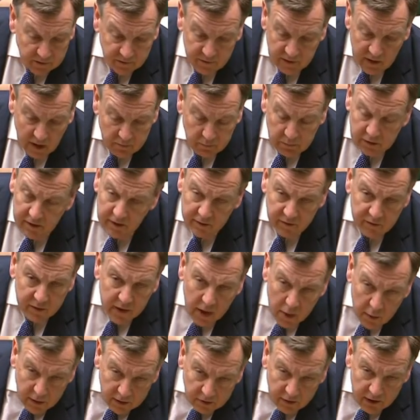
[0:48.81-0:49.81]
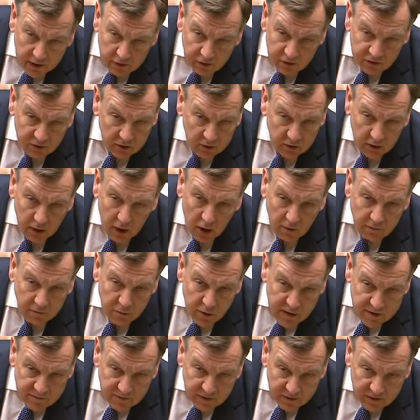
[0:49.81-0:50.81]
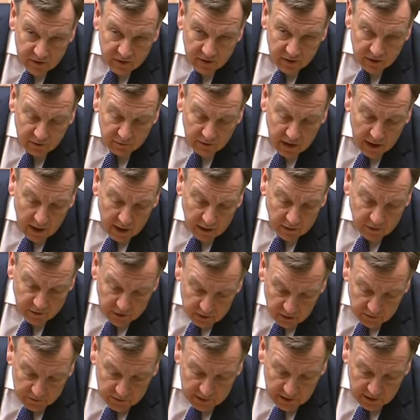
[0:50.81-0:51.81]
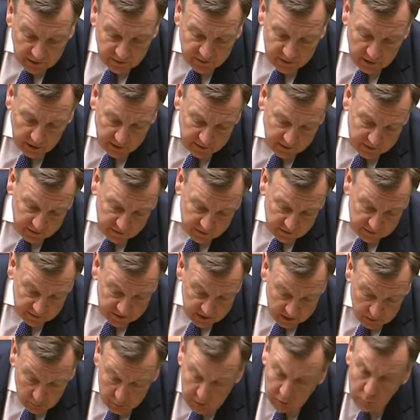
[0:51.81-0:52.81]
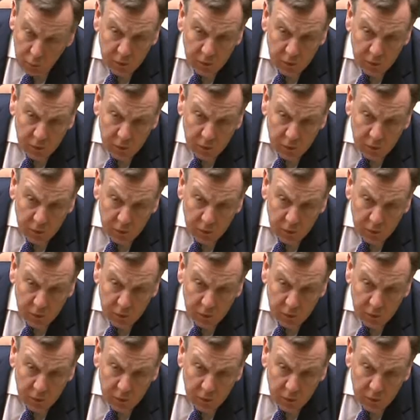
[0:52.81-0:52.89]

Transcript: The government has no intention of revisiting that until the next licence fee settlement,